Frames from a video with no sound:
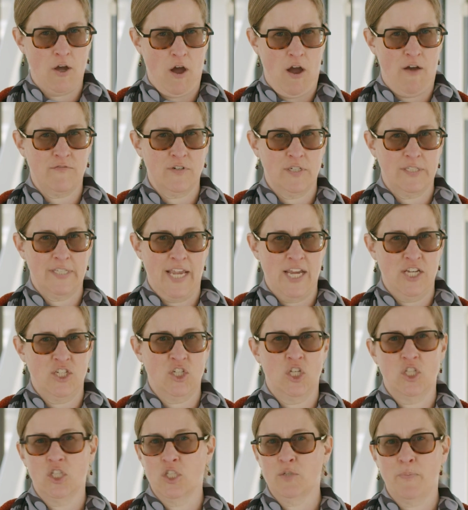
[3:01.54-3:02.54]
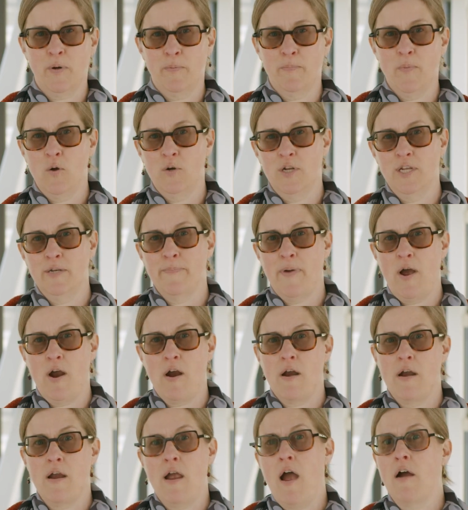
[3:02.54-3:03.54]
conversations promoted
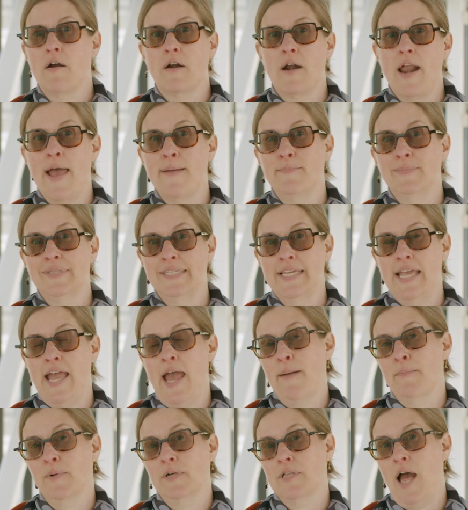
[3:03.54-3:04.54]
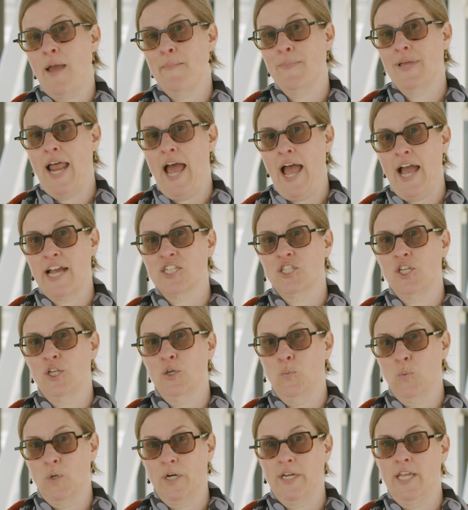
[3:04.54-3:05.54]
by our MCM Climate
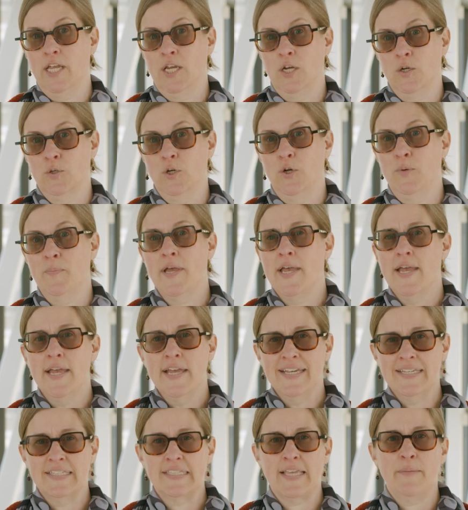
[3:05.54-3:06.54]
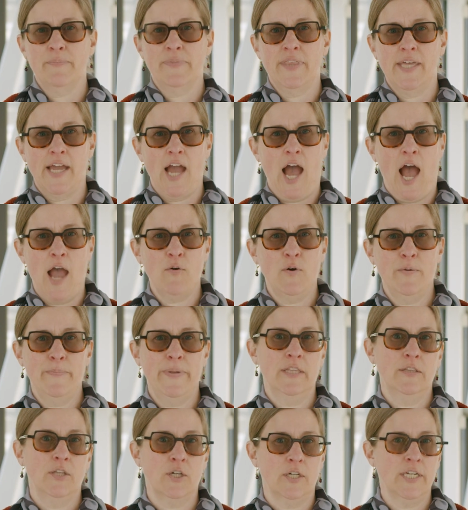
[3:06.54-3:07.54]
Action Working Group is something I will
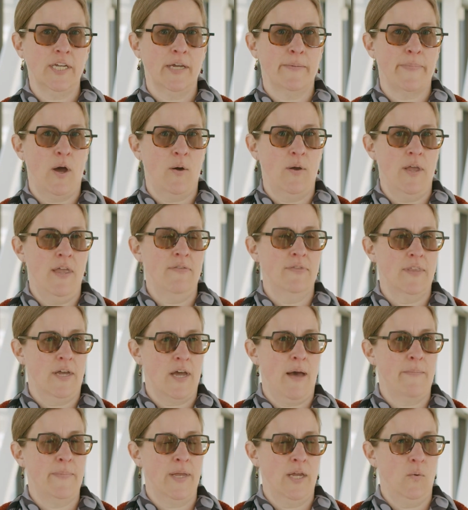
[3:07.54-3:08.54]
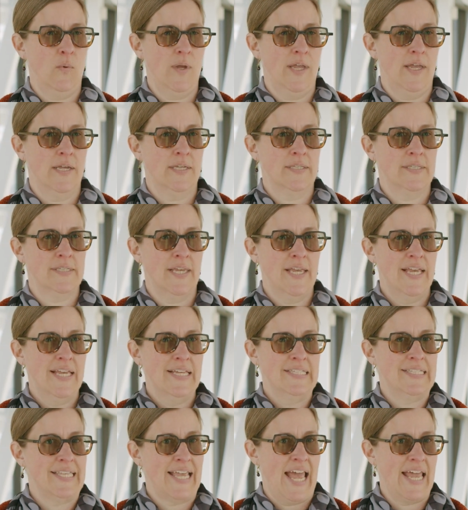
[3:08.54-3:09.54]
be learning about in the coming weeks.
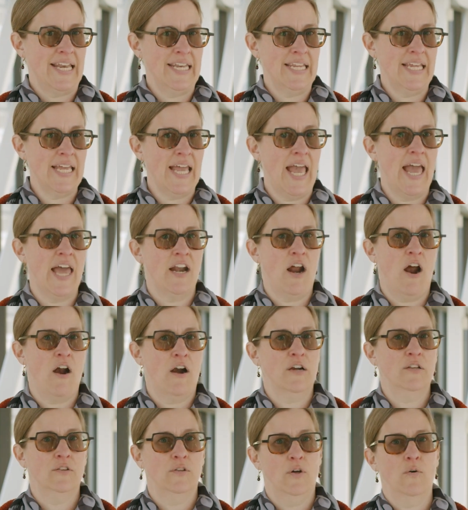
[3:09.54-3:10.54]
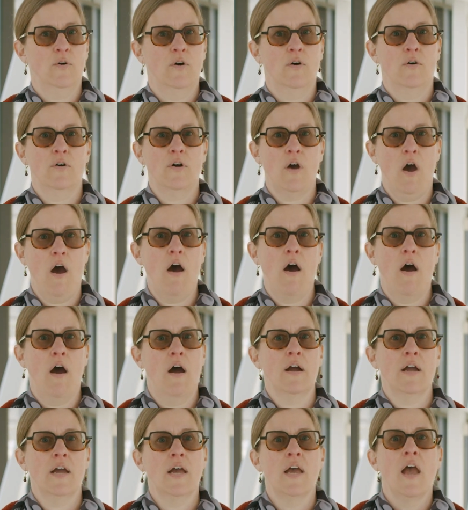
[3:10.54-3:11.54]
Sandy and our local
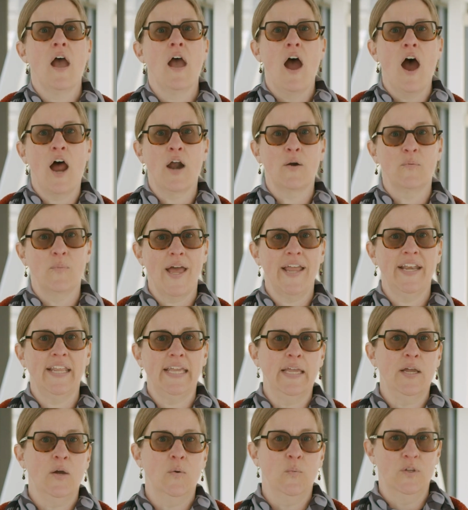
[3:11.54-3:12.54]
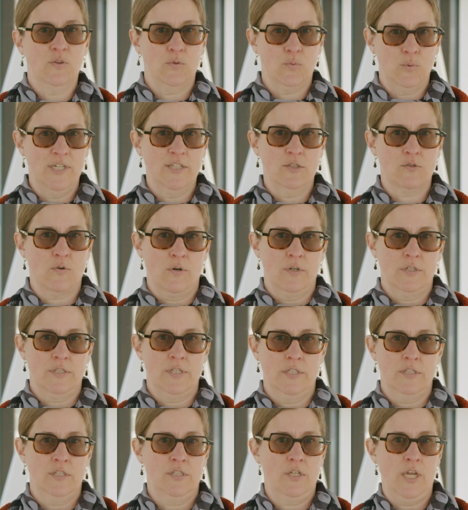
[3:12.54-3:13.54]
COG are ready with
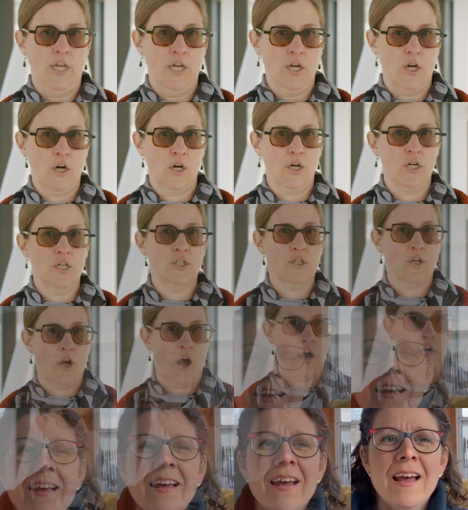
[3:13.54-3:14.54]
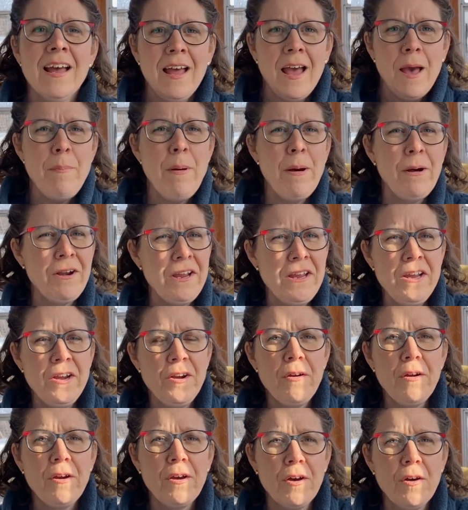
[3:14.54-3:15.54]
resources to encourage congregations
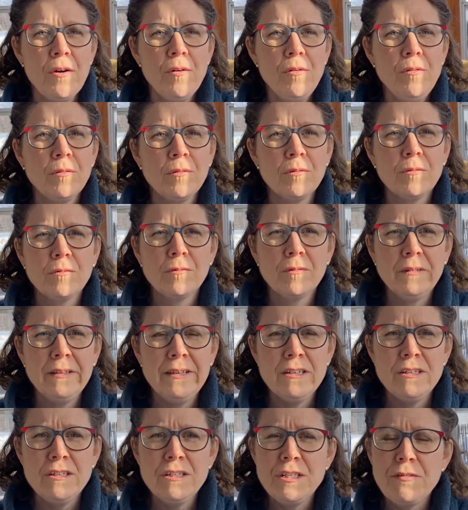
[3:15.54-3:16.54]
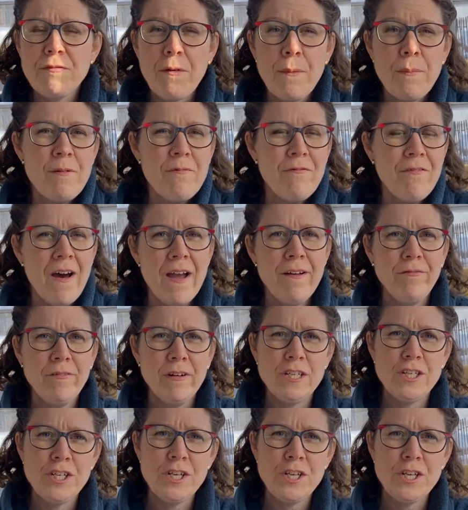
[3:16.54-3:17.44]
to continue the conversation.